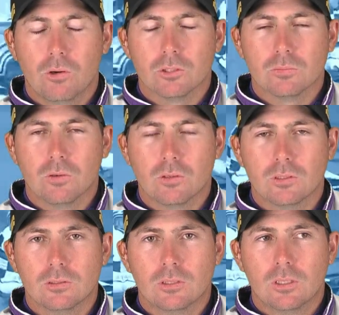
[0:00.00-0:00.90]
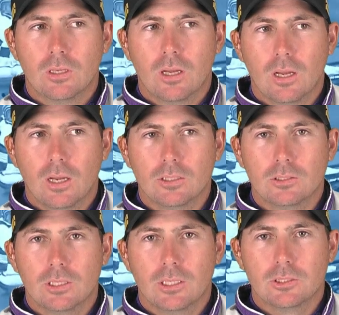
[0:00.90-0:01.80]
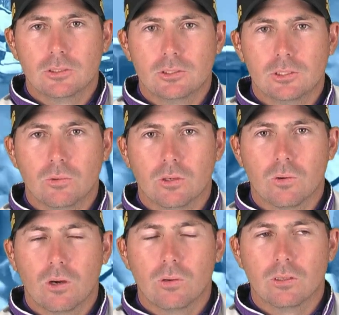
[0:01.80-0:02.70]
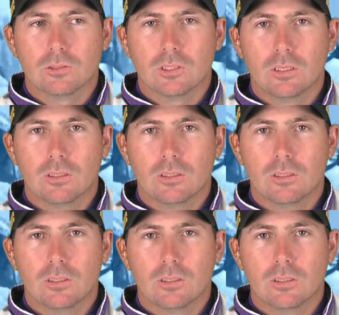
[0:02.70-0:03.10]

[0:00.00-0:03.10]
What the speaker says: this morning. She worked quite well, so